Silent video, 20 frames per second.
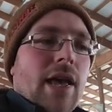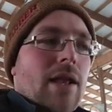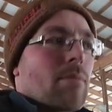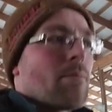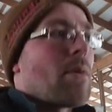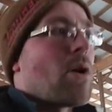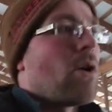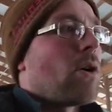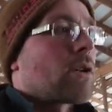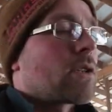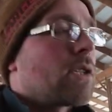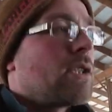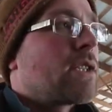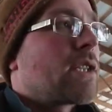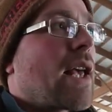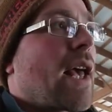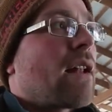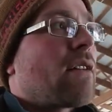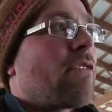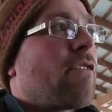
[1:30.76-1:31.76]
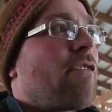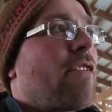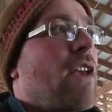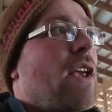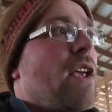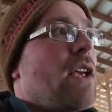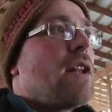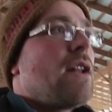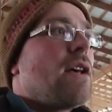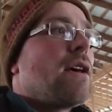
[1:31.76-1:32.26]
getting milk, she's getting
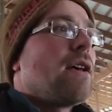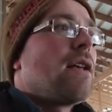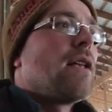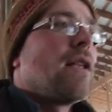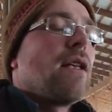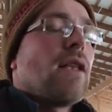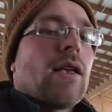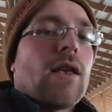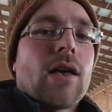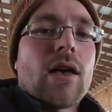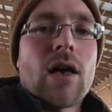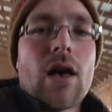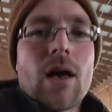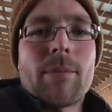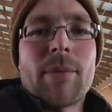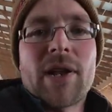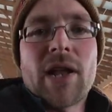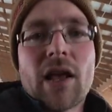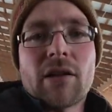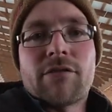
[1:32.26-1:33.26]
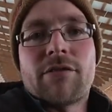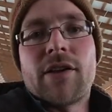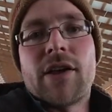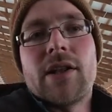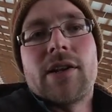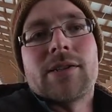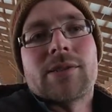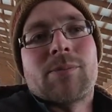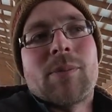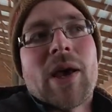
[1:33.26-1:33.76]
feed. Um, and that
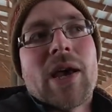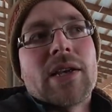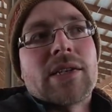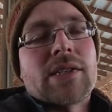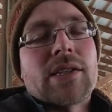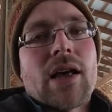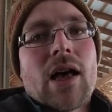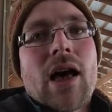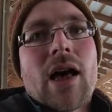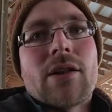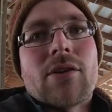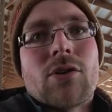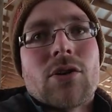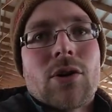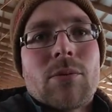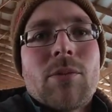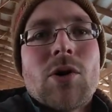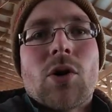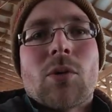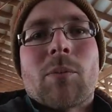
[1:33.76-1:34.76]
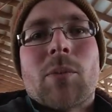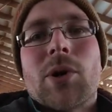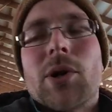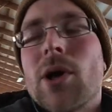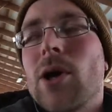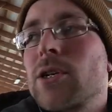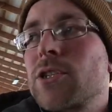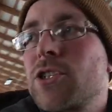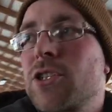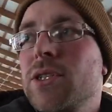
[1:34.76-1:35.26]
feed is based on her milk
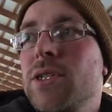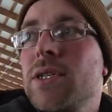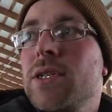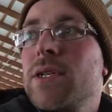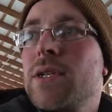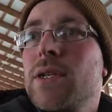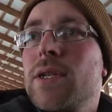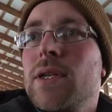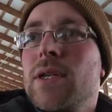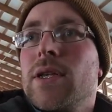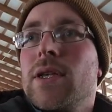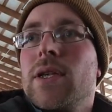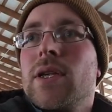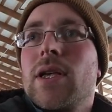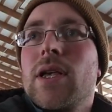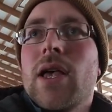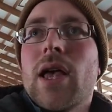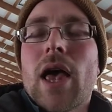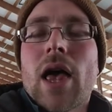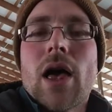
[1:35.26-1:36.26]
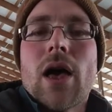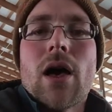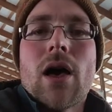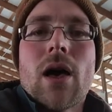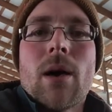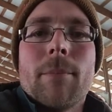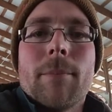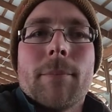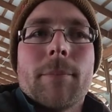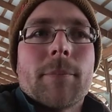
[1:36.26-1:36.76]
production.
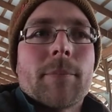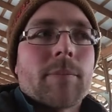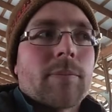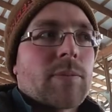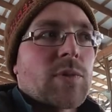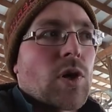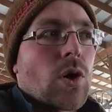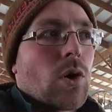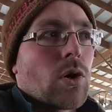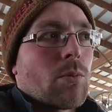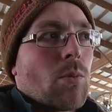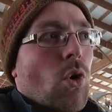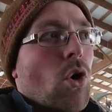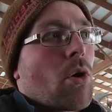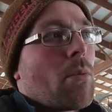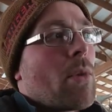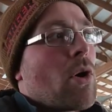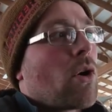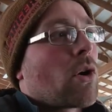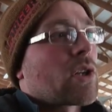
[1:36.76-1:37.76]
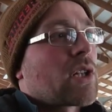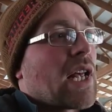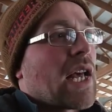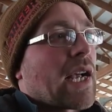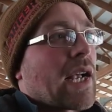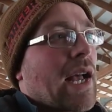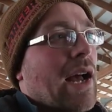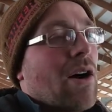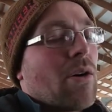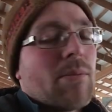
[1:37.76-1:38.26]
Um, so the more milk
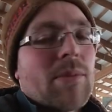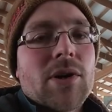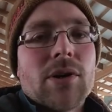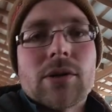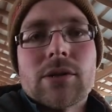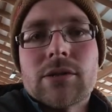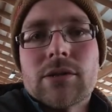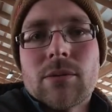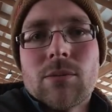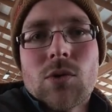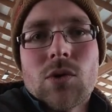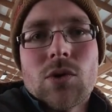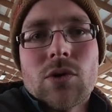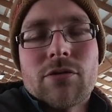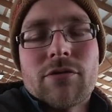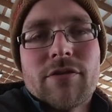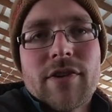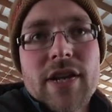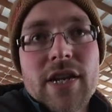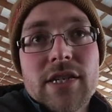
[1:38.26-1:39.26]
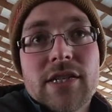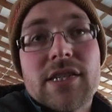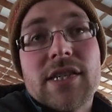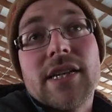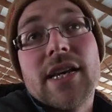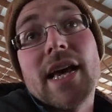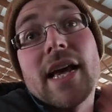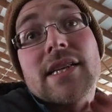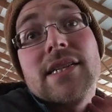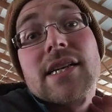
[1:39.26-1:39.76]
that cow milks, the more feed
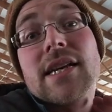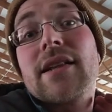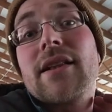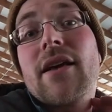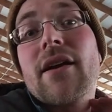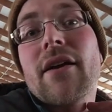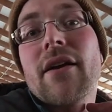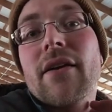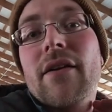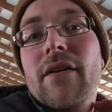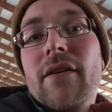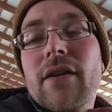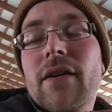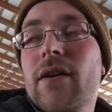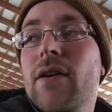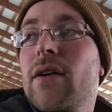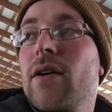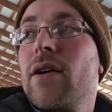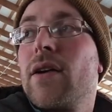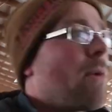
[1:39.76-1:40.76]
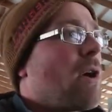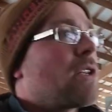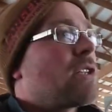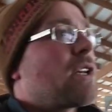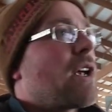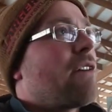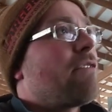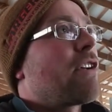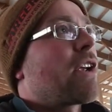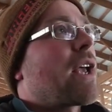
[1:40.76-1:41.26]
she gets in there. Pretty
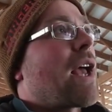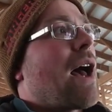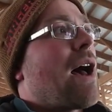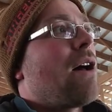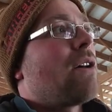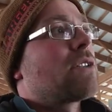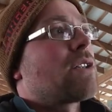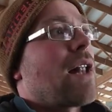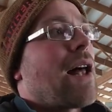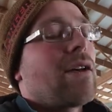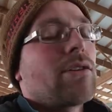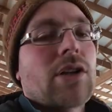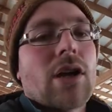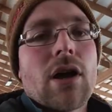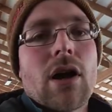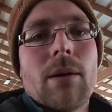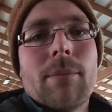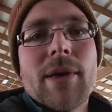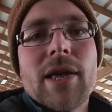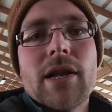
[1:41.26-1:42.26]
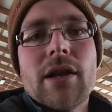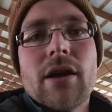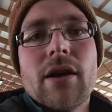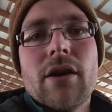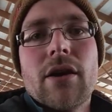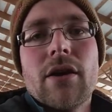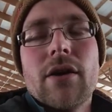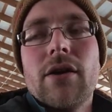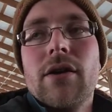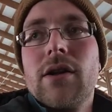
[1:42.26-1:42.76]
much every cow is allowed to come in
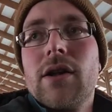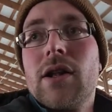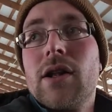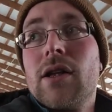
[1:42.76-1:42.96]
here,